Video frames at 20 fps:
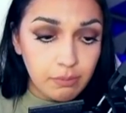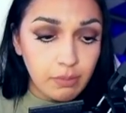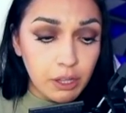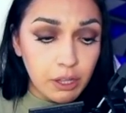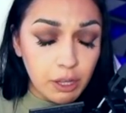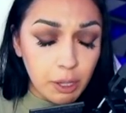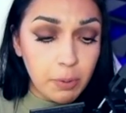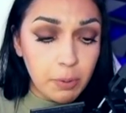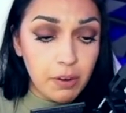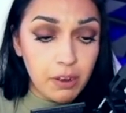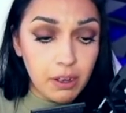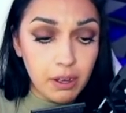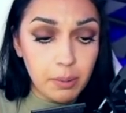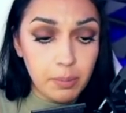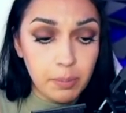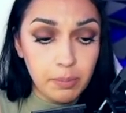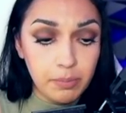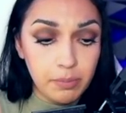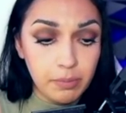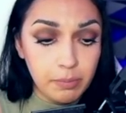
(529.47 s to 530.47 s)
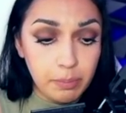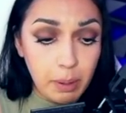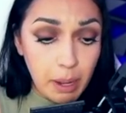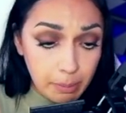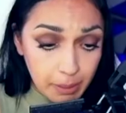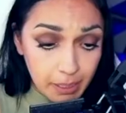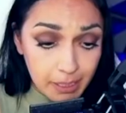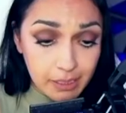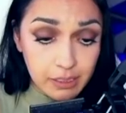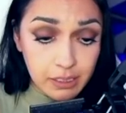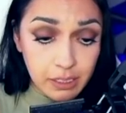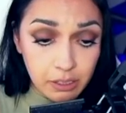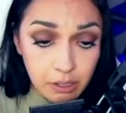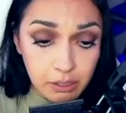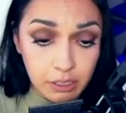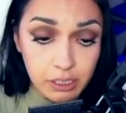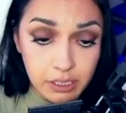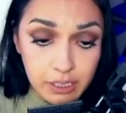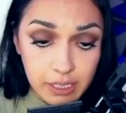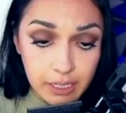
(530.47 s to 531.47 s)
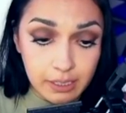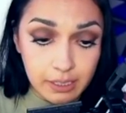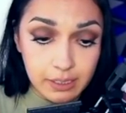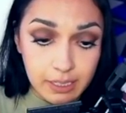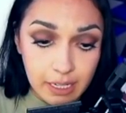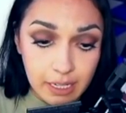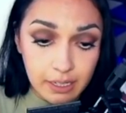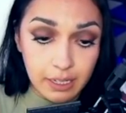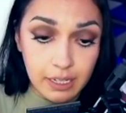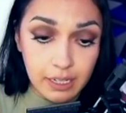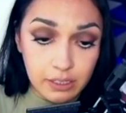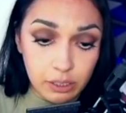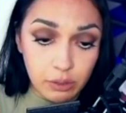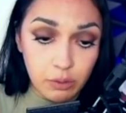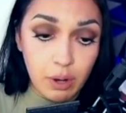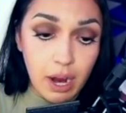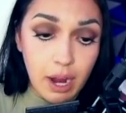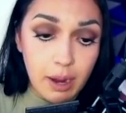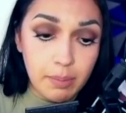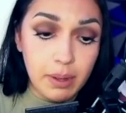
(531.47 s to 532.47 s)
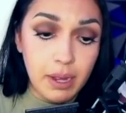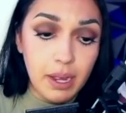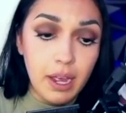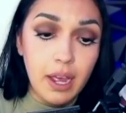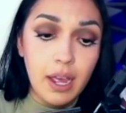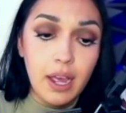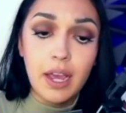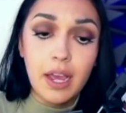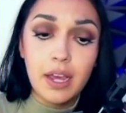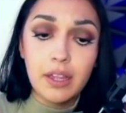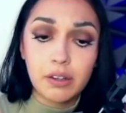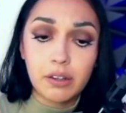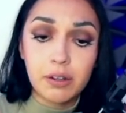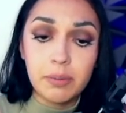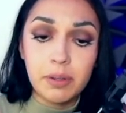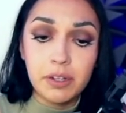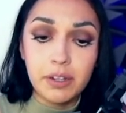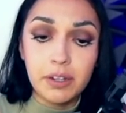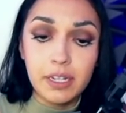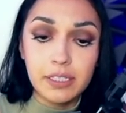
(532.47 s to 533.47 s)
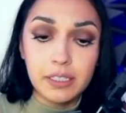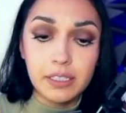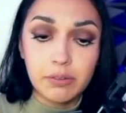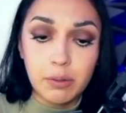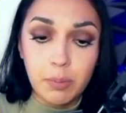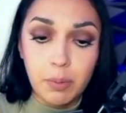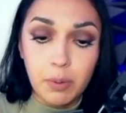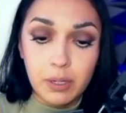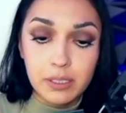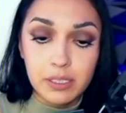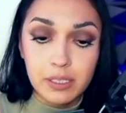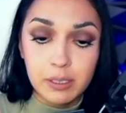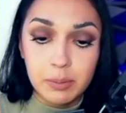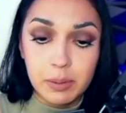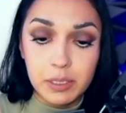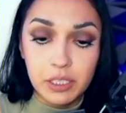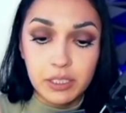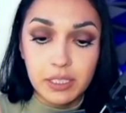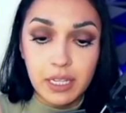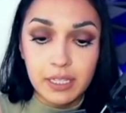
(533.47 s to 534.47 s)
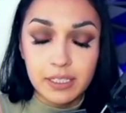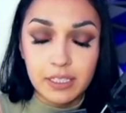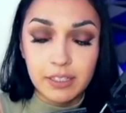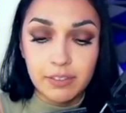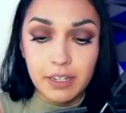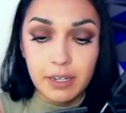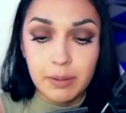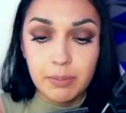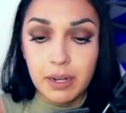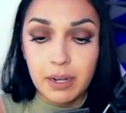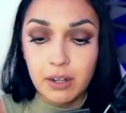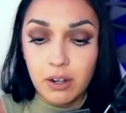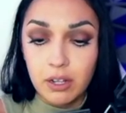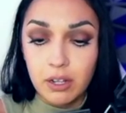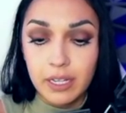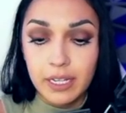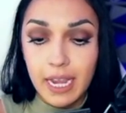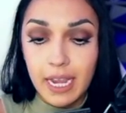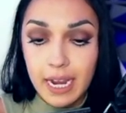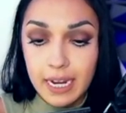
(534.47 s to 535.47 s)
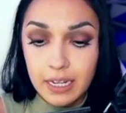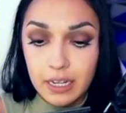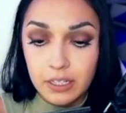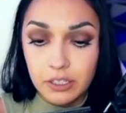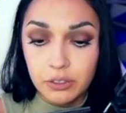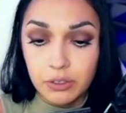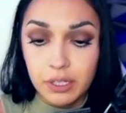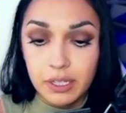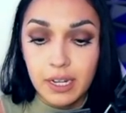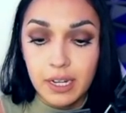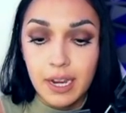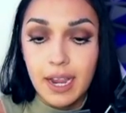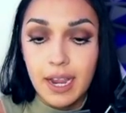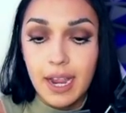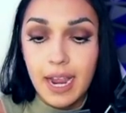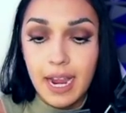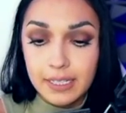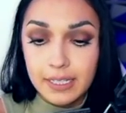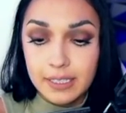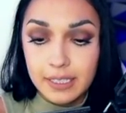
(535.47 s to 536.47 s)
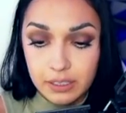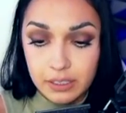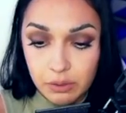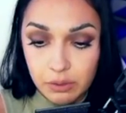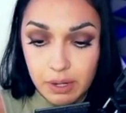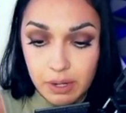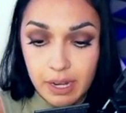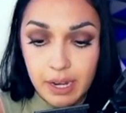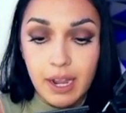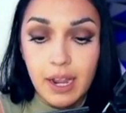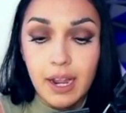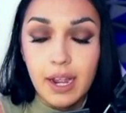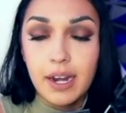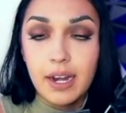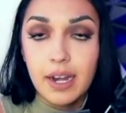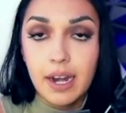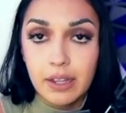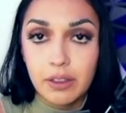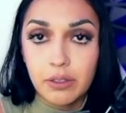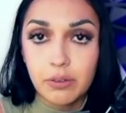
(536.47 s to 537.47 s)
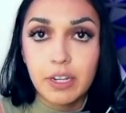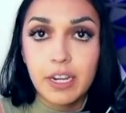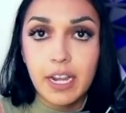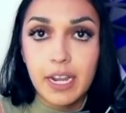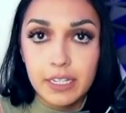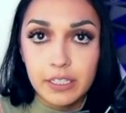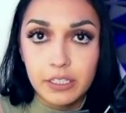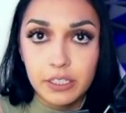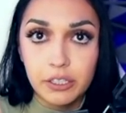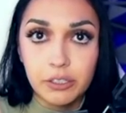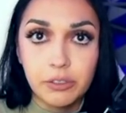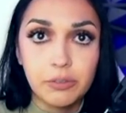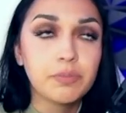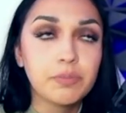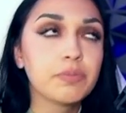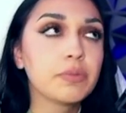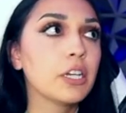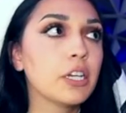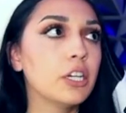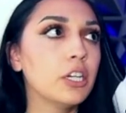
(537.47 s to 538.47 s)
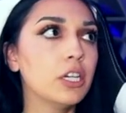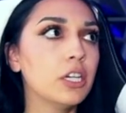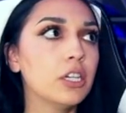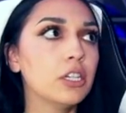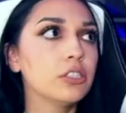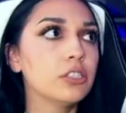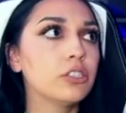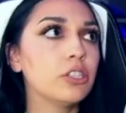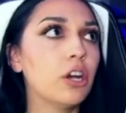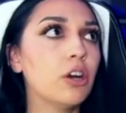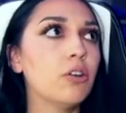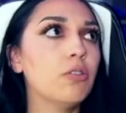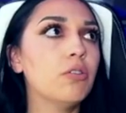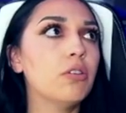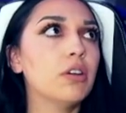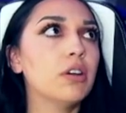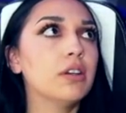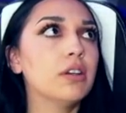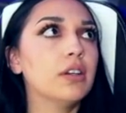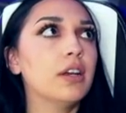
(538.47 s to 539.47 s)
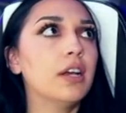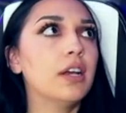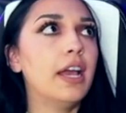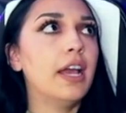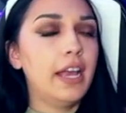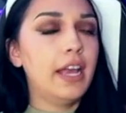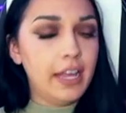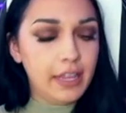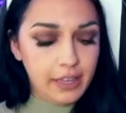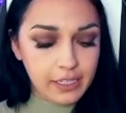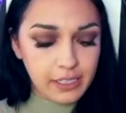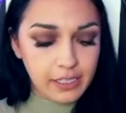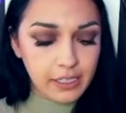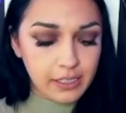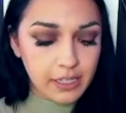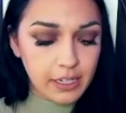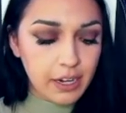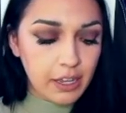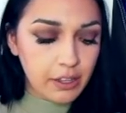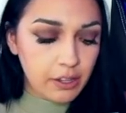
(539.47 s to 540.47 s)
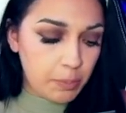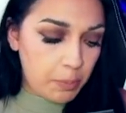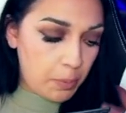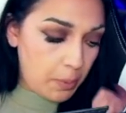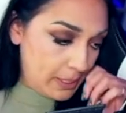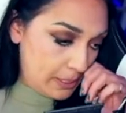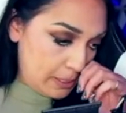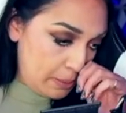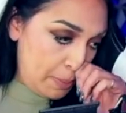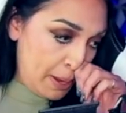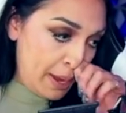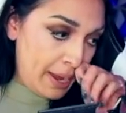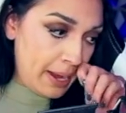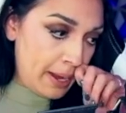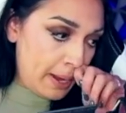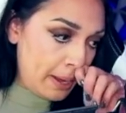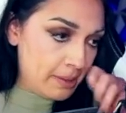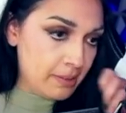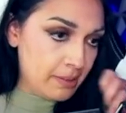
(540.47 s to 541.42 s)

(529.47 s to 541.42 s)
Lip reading: The public is encouraged to take a stand against crime in their communities and report suspicious activity by calling 800-863-9382. So this is another point to make.